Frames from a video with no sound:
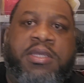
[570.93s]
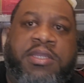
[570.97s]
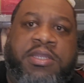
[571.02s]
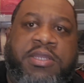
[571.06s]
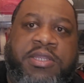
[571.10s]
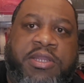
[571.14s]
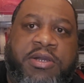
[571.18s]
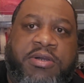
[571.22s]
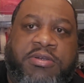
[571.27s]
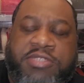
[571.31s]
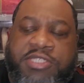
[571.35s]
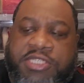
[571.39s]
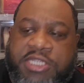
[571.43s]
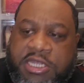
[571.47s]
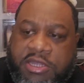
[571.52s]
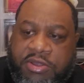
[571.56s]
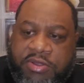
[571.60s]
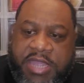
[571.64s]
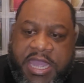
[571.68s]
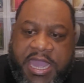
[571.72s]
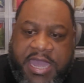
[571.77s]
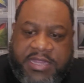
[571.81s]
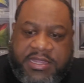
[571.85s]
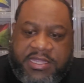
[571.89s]
You know,
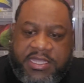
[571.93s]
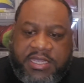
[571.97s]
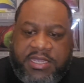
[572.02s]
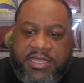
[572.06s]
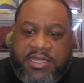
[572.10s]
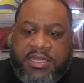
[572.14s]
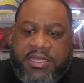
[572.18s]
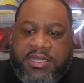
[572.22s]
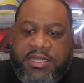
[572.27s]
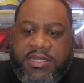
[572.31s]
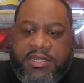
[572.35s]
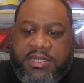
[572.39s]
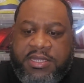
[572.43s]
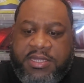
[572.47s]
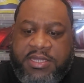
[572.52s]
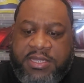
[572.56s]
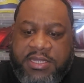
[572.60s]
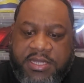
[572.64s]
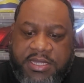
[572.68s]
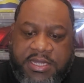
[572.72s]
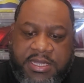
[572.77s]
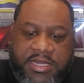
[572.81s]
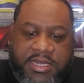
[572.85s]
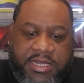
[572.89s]
still got the
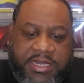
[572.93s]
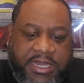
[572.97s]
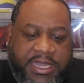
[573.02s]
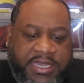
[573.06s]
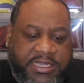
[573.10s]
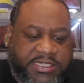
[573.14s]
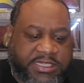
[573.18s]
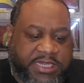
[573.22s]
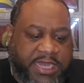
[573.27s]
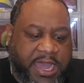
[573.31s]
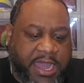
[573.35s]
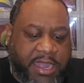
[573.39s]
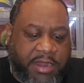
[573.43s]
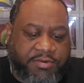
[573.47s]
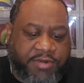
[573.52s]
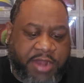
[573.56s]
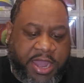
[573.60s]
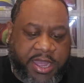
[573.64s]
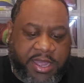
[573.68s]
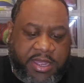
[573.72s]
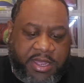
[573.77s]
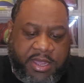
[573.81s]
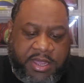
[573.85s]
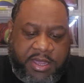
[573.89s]
lace lock
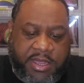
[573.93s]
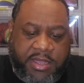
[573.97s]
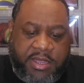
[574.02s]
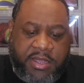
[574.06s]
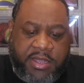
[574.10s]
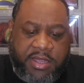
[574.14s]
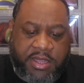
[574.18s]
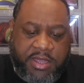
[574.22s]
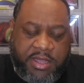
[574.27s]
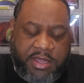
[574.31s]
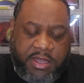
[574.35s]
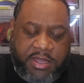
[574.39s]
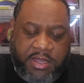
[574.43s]
right here.